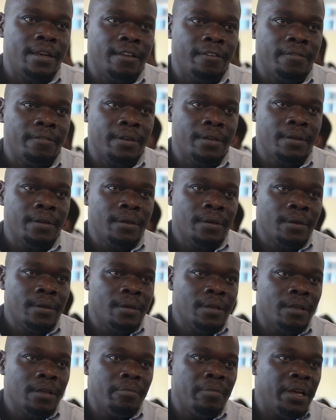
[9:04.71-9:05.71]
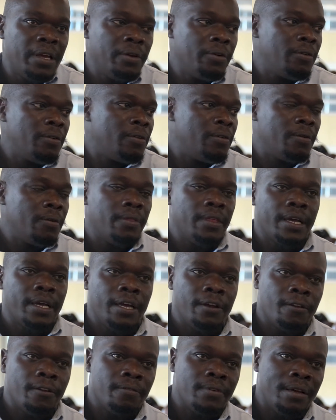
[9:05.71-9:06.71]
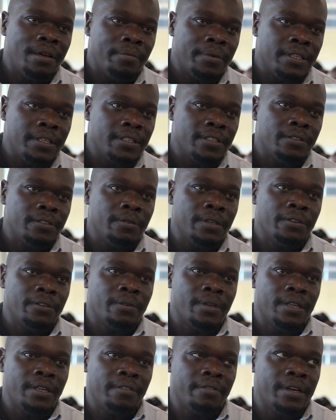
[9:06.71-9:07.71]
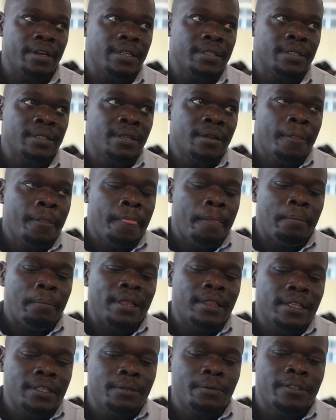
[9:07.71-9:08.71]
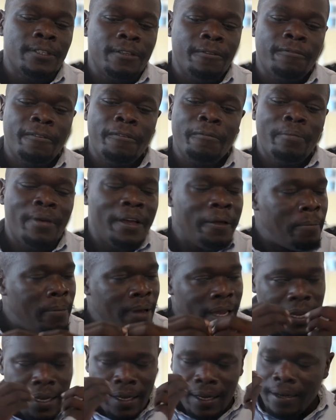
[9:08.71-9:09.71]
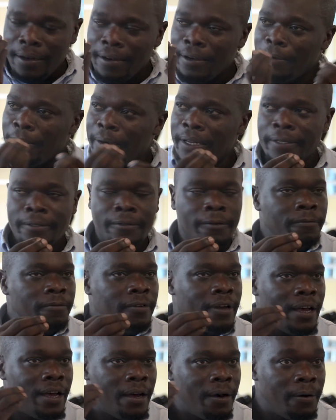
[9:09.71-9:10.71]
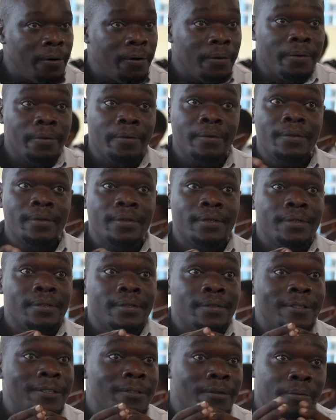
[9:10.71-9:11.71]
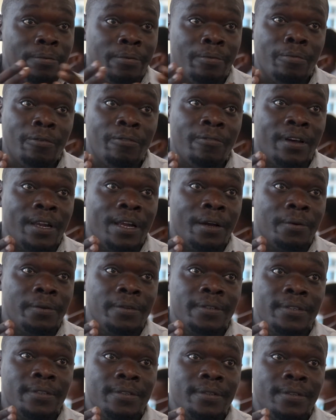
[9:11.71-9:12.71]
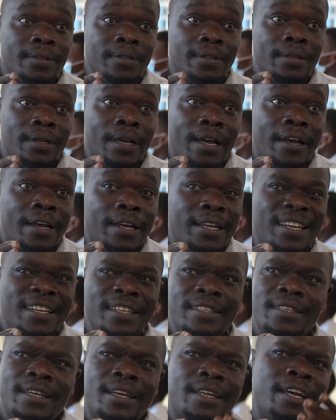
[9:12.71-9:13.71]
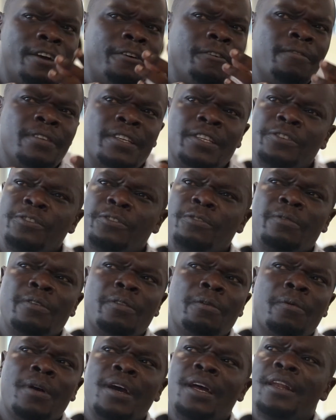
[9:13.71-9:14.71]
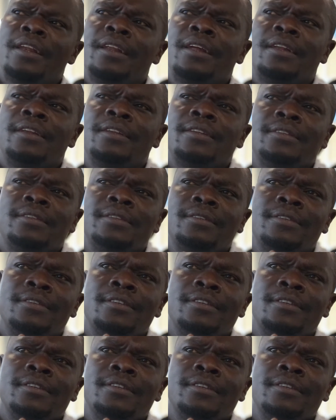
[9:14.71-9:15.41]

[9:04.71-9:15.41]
a living. He may not know the kind of damage he's doing to a device, but this was informed by my knowledge of how these people move around. At least I had a conversation with one, and